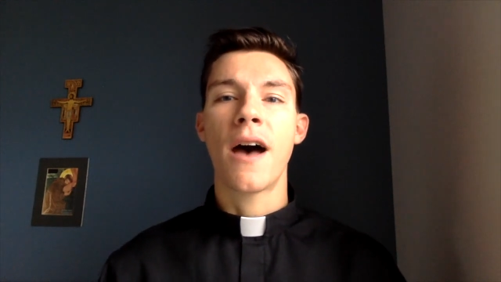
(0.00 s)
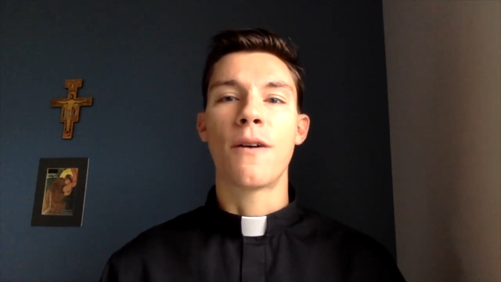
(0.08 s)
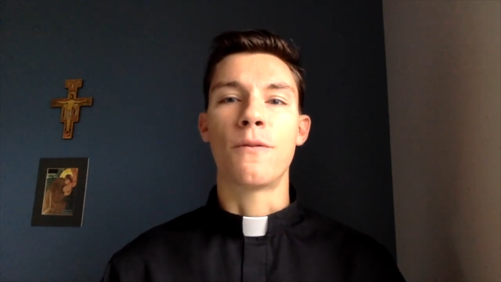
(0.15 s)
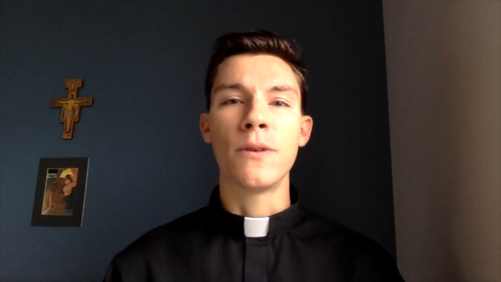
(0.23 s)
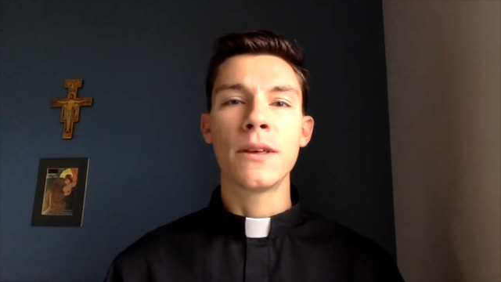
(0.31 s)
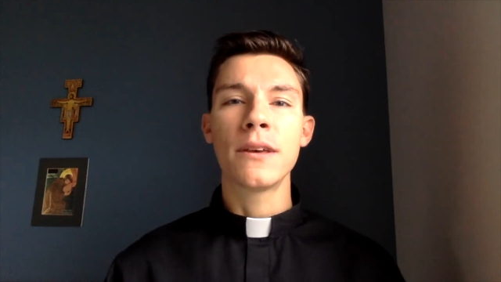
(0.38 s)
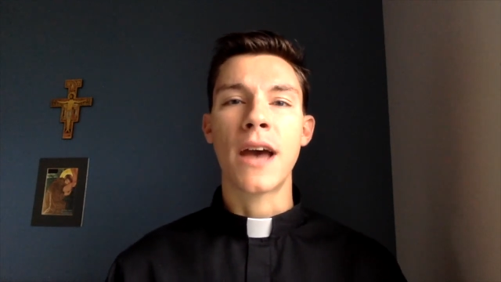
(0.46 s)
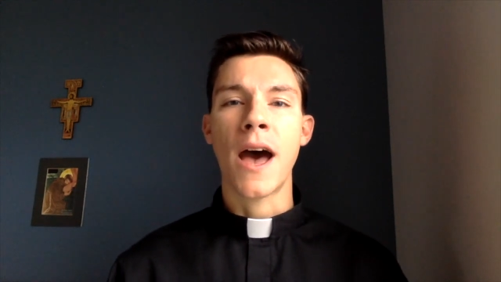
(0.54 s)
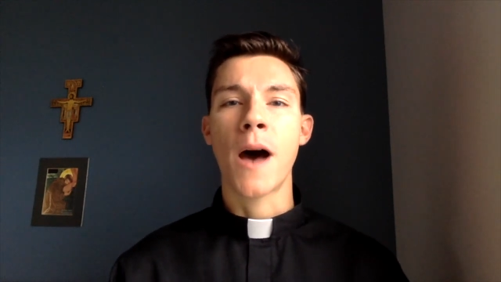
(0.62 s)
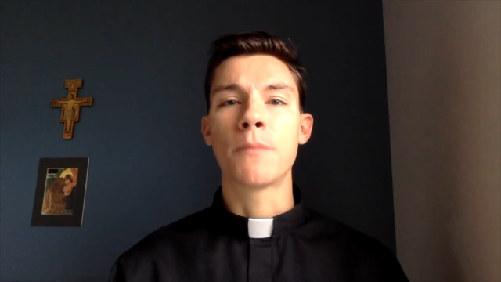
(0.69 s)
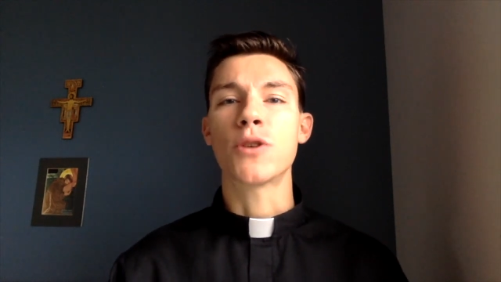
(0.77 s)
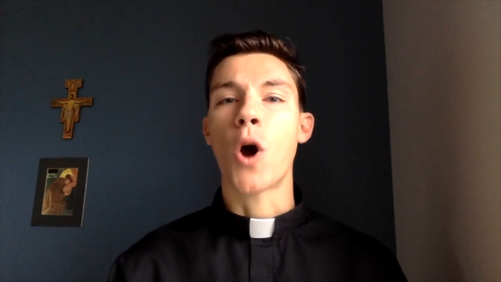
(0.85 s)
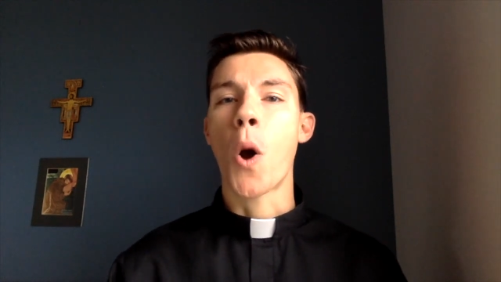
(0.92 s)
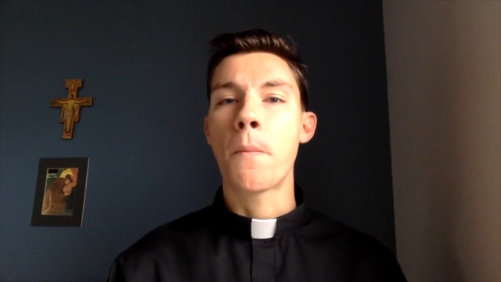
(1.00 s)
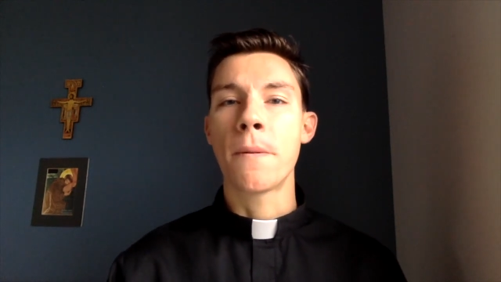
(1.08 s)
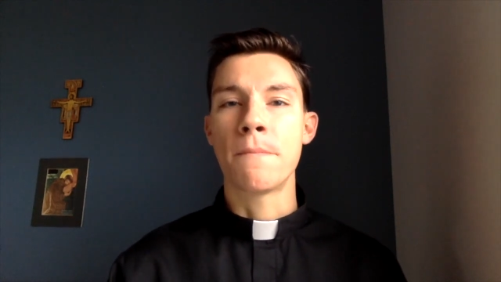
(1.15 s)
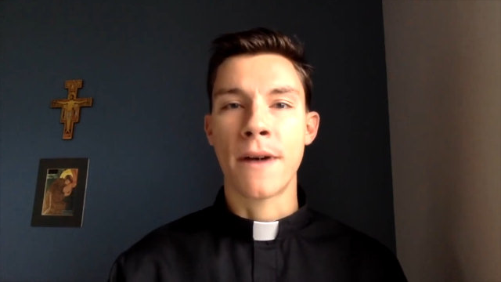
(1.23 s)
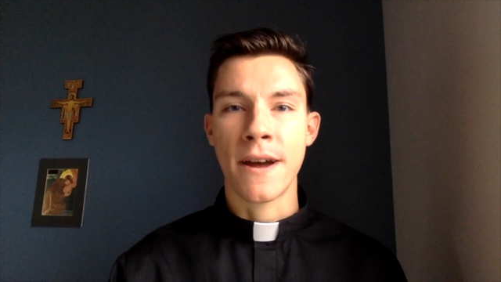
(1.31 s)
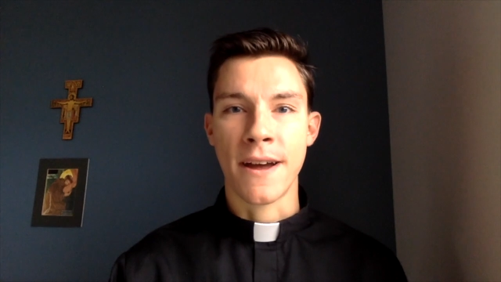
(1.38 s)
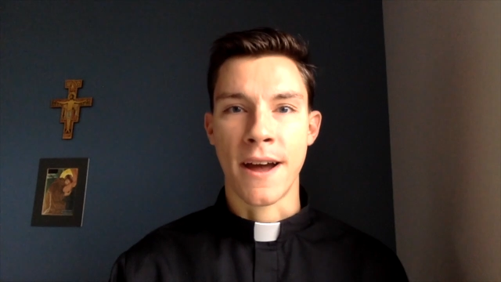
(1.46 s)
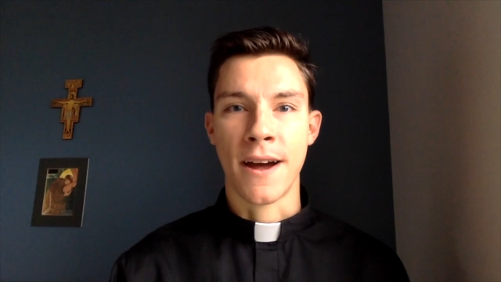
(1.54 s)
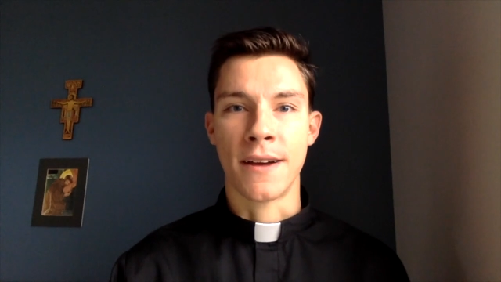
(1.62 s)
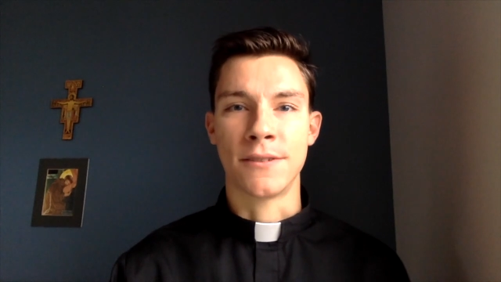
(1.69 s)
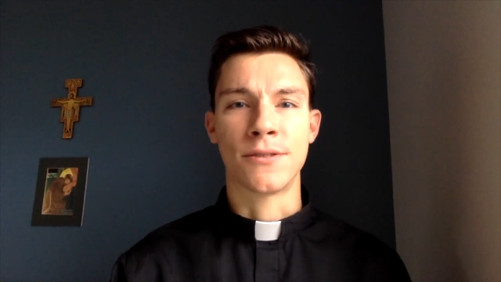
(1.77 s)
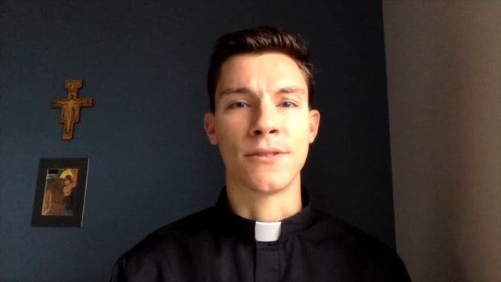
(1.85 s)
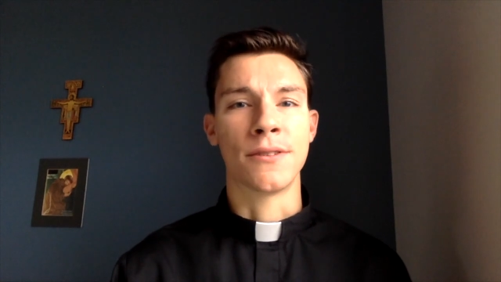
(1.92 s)
really helped open my
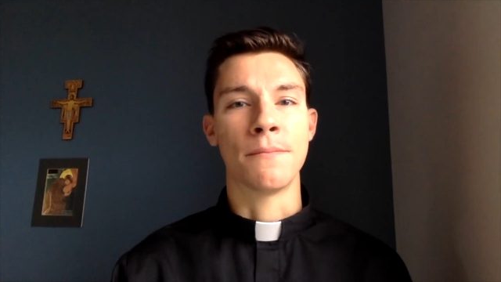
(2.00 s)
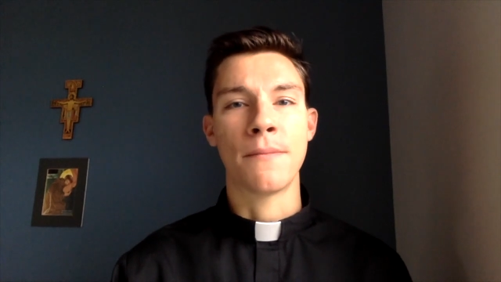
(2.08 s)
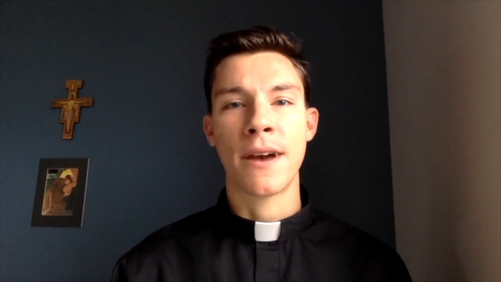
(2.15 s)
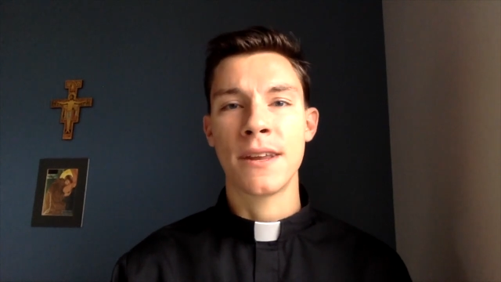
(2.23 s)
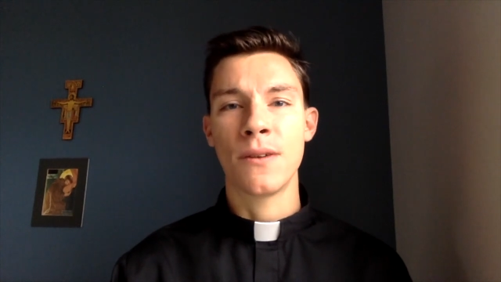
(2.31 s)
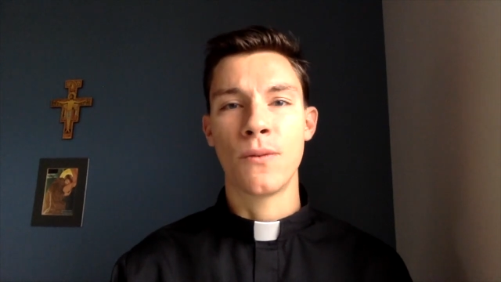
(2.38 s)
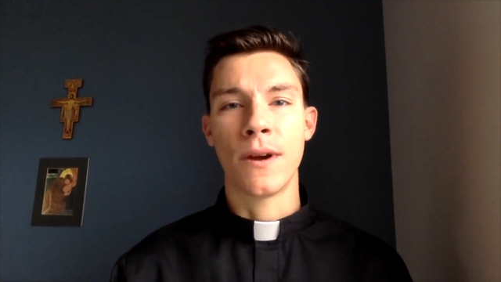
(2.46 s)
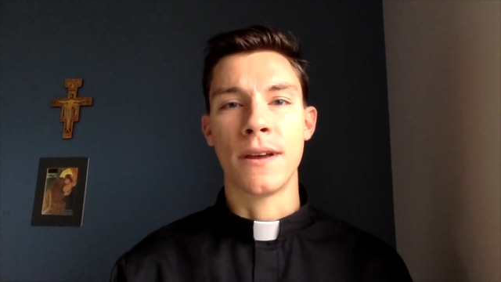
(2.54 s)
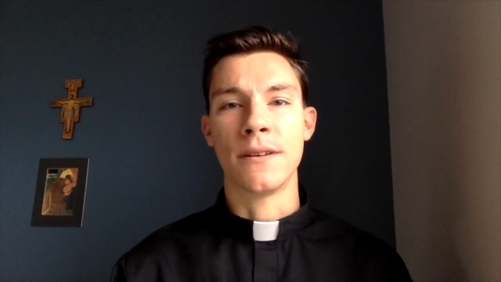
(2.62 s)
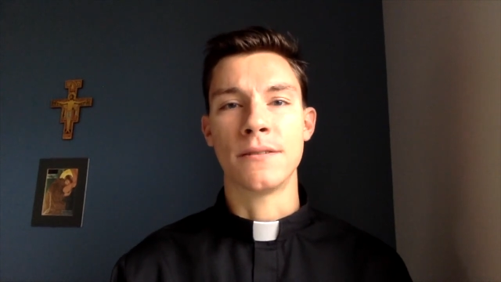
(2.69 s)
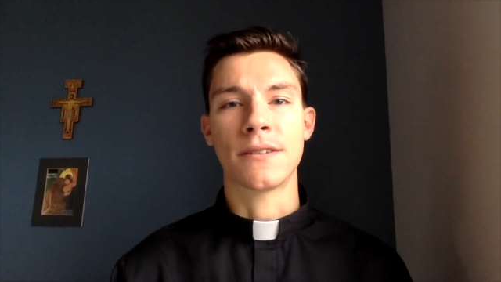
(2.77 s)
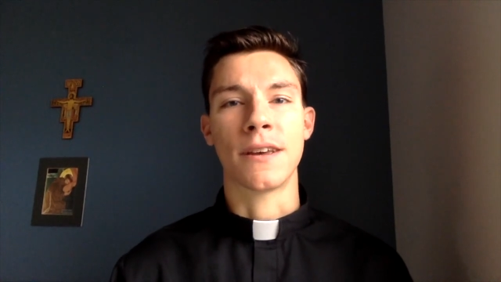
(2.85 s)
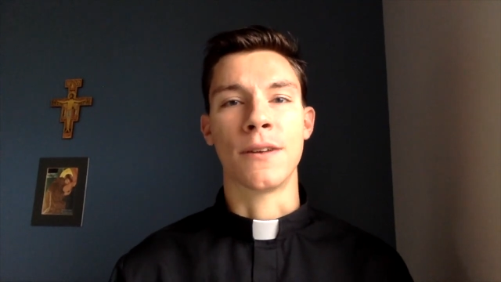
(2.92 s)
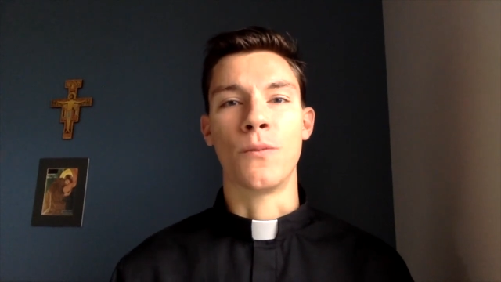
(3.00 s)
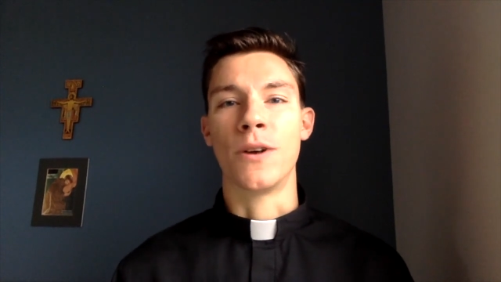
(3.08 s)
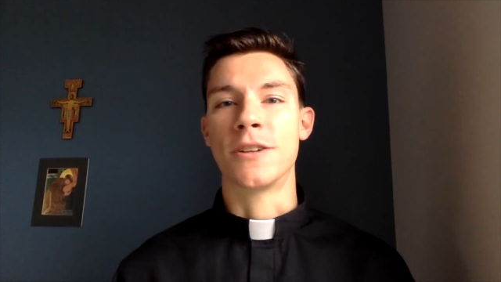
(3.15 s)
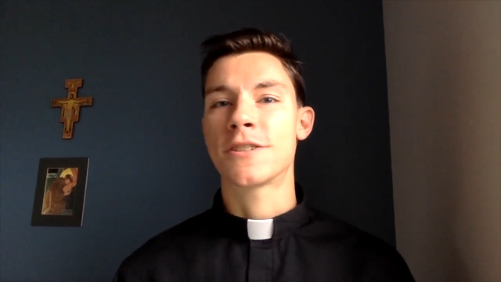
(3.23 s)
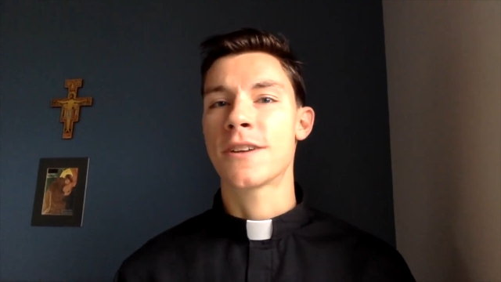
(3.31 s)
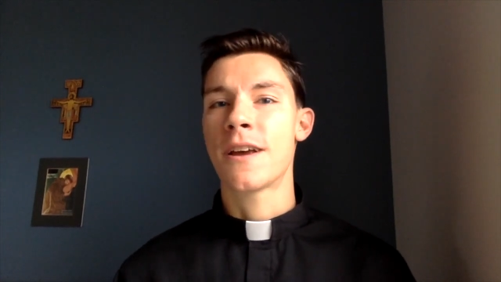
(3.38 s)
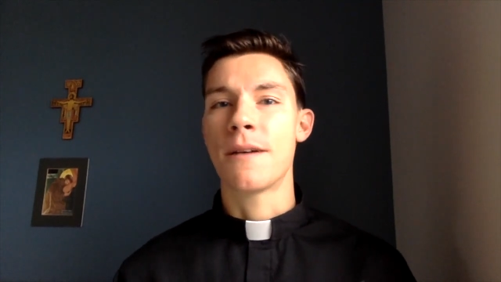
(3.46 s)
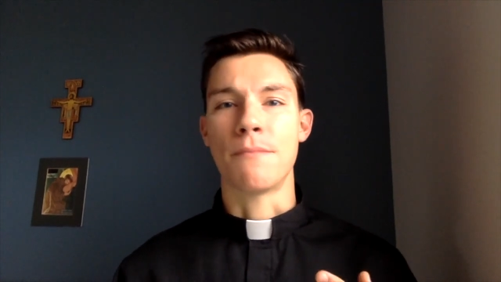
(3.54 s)
eyes to the many ways in which